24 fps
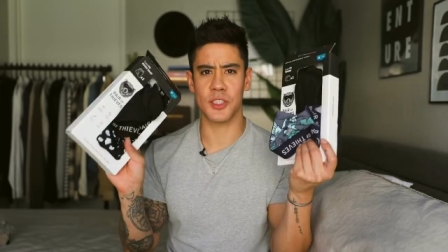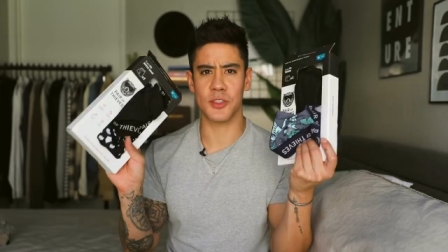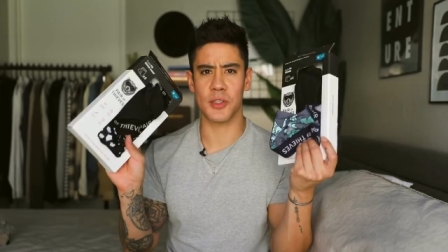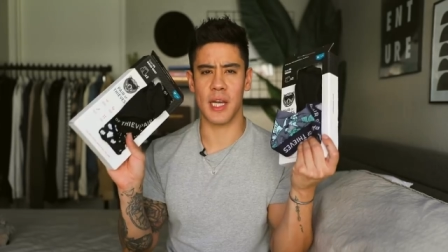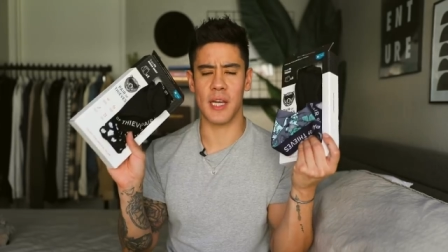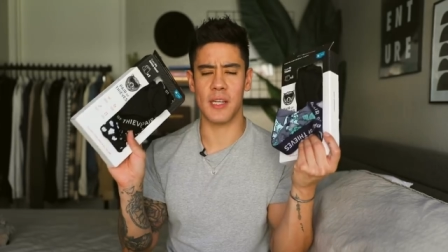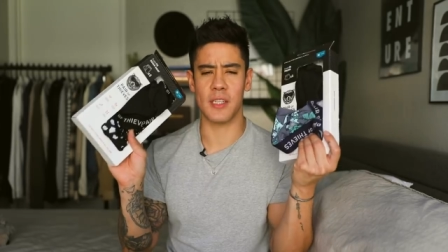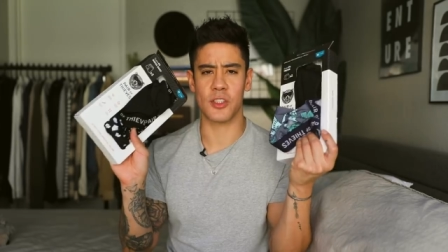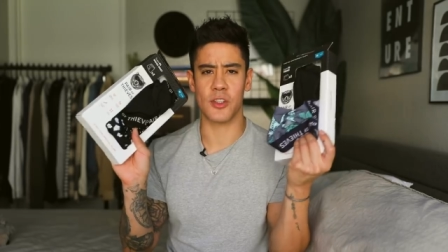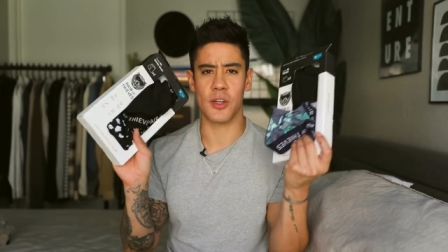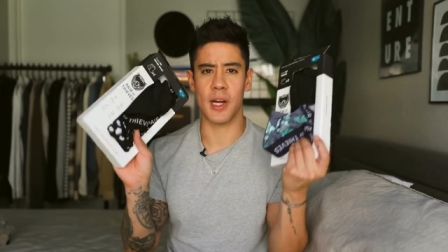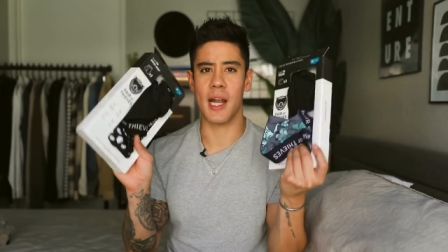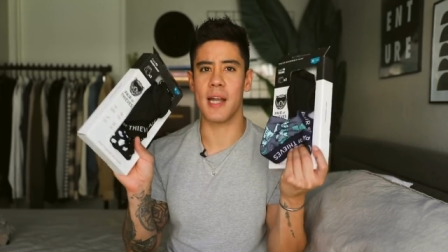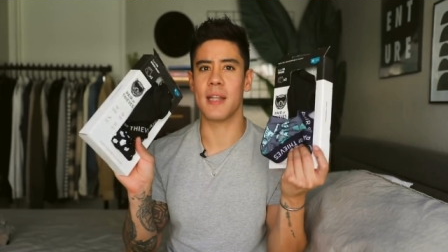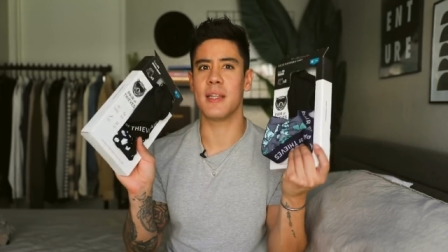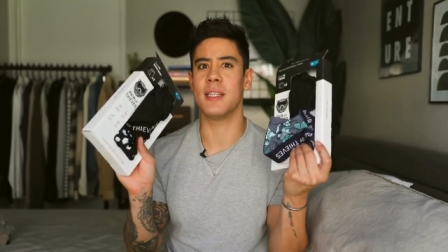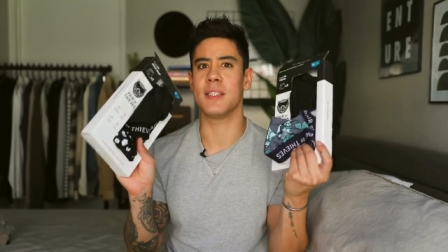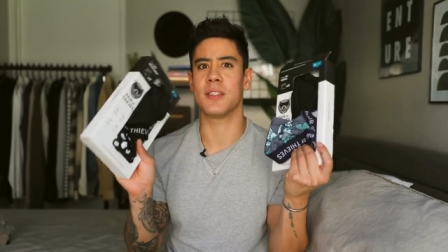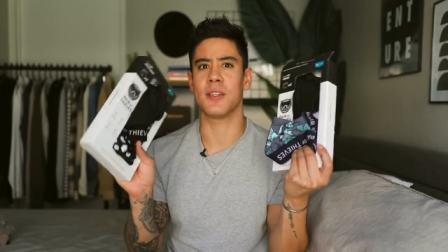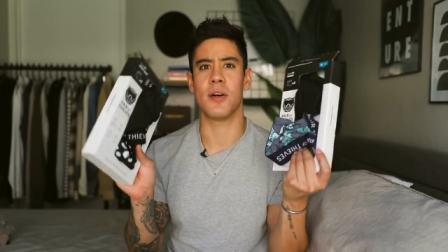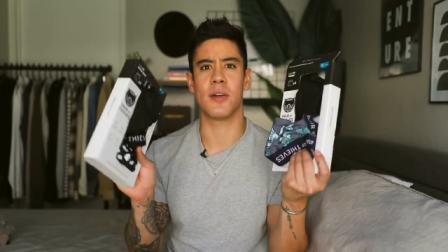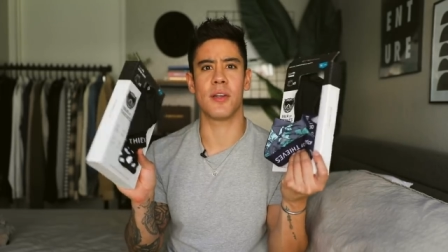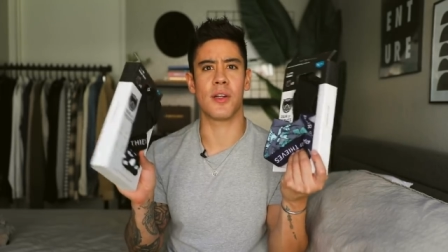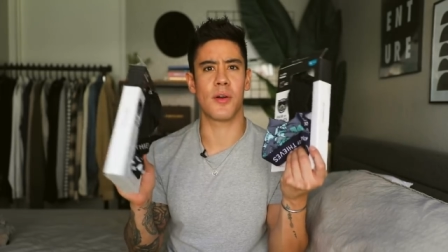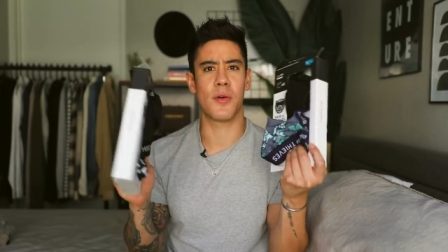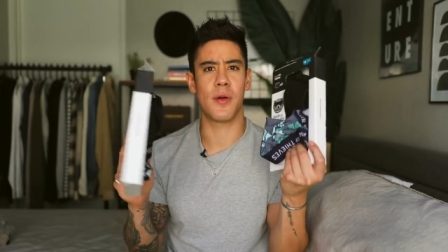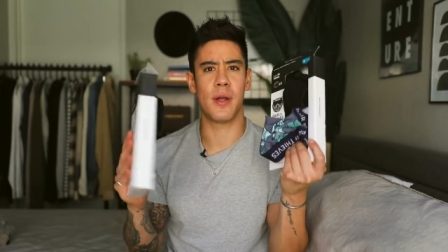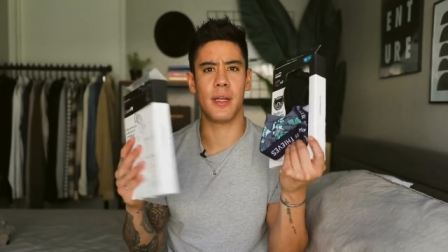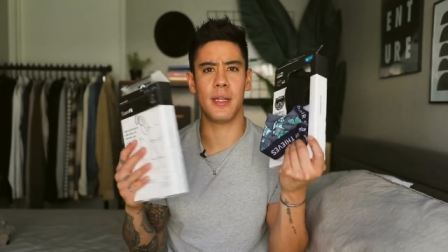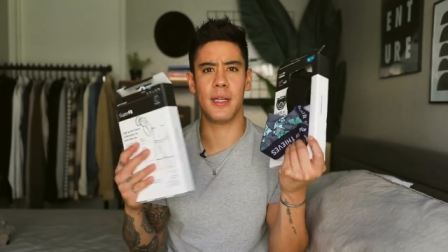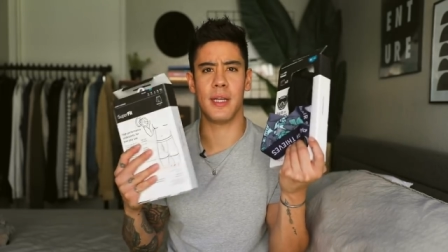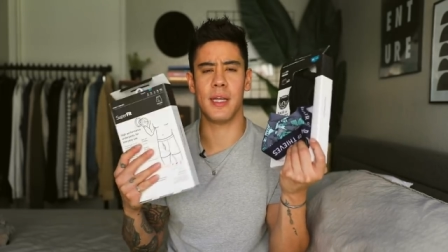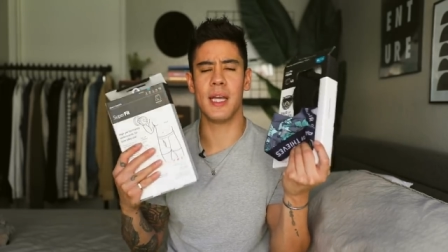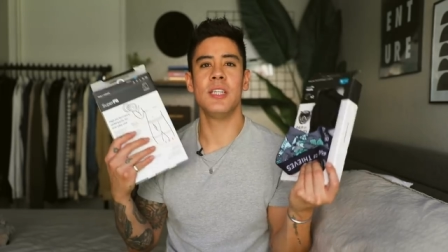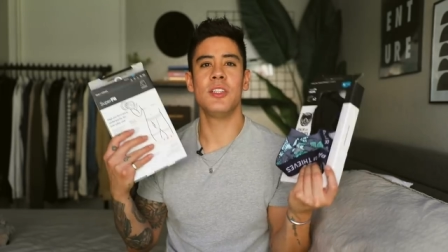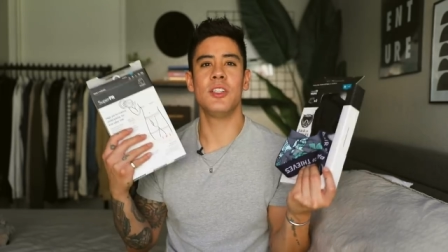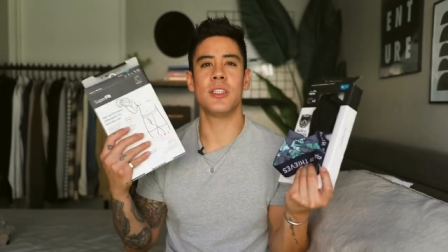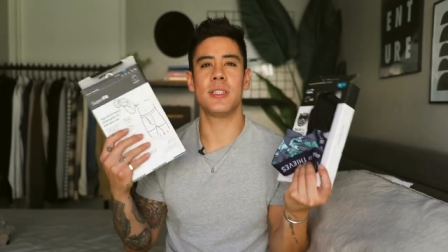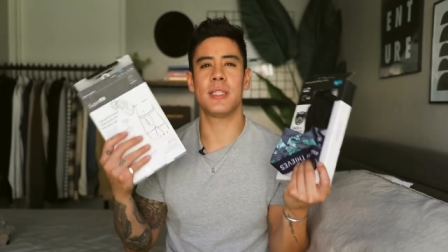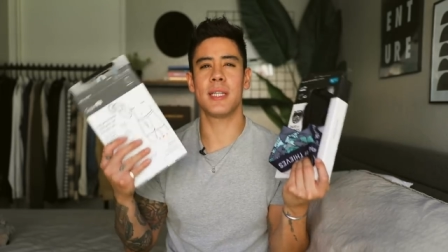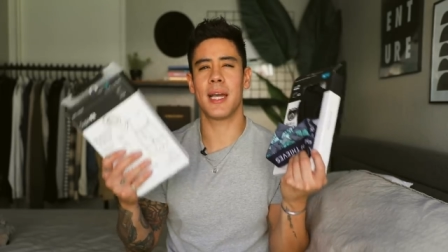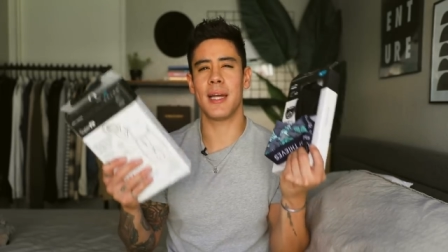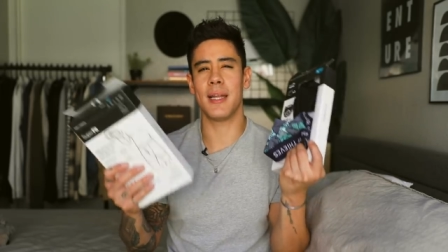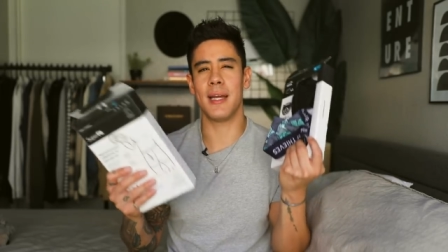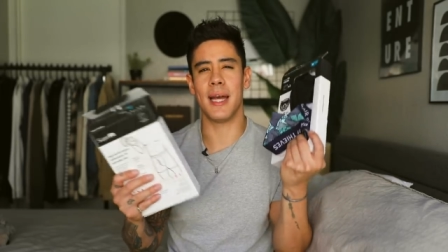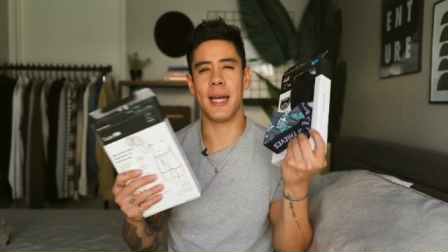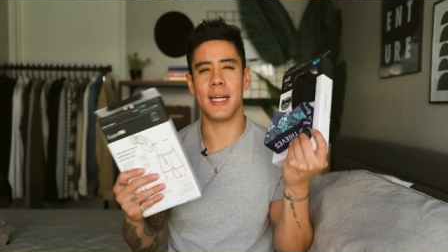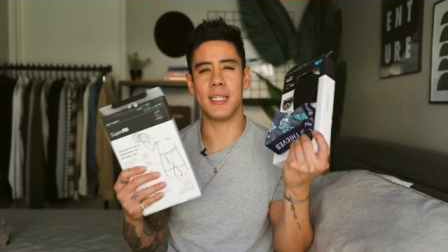So I tried these on already just to
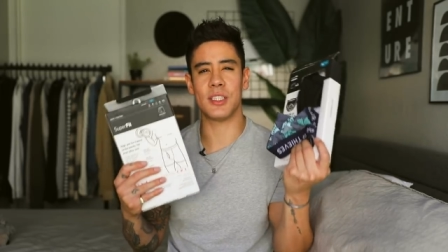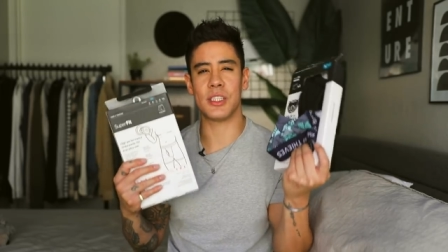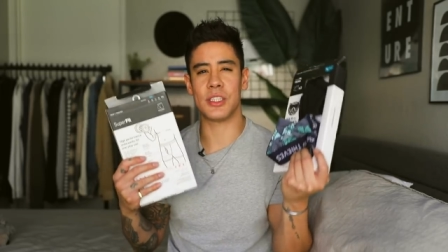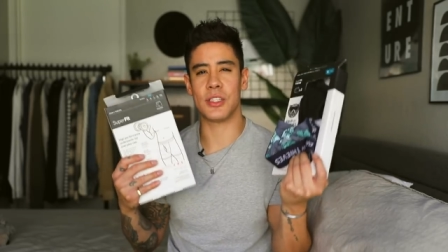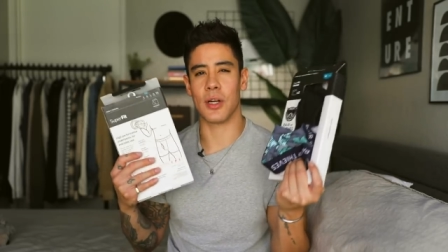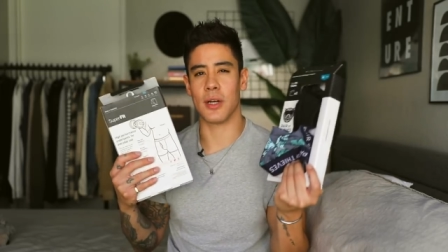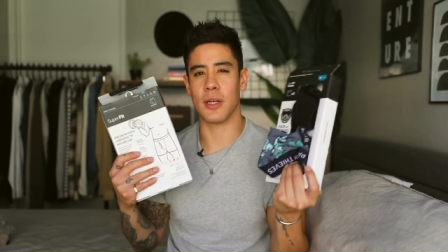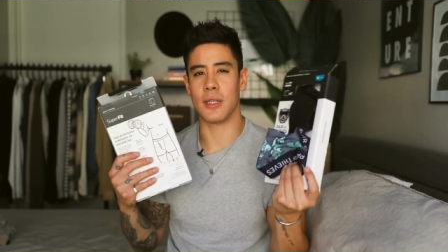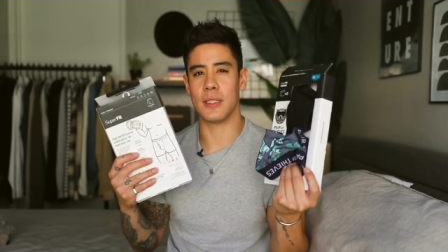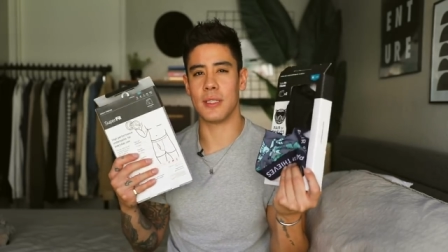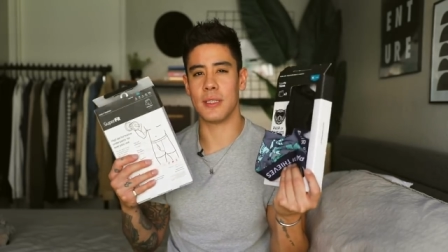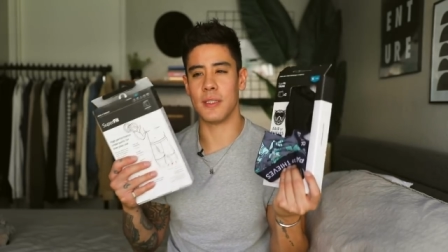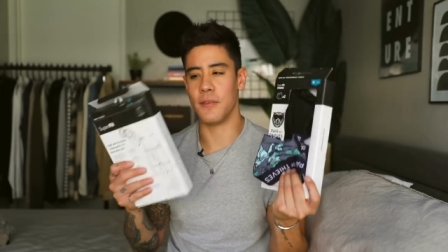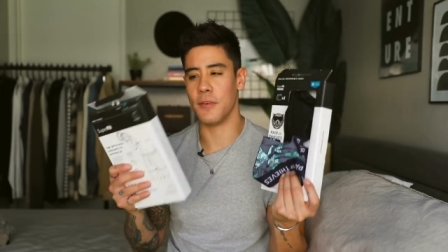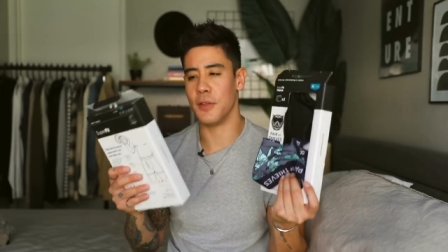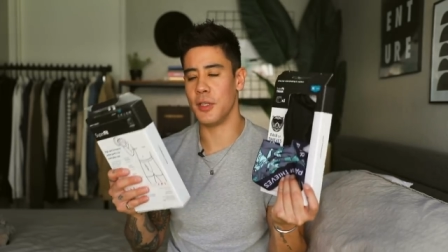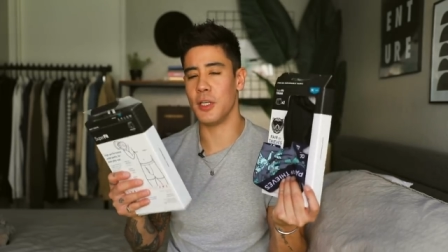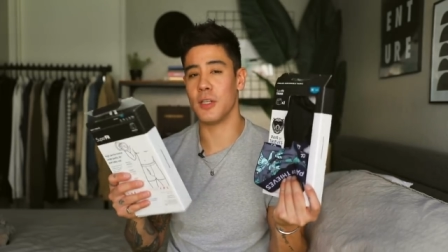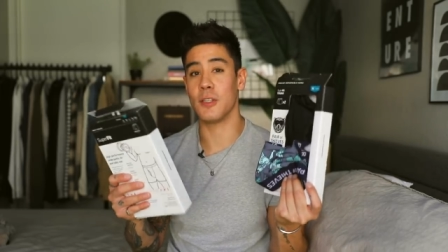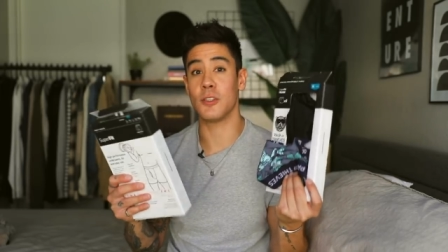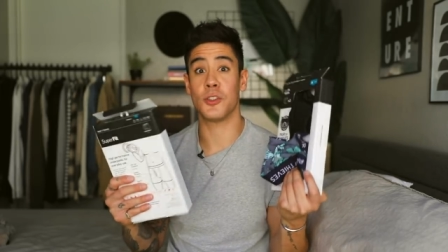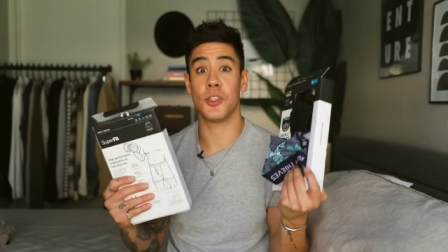get a head start to the video.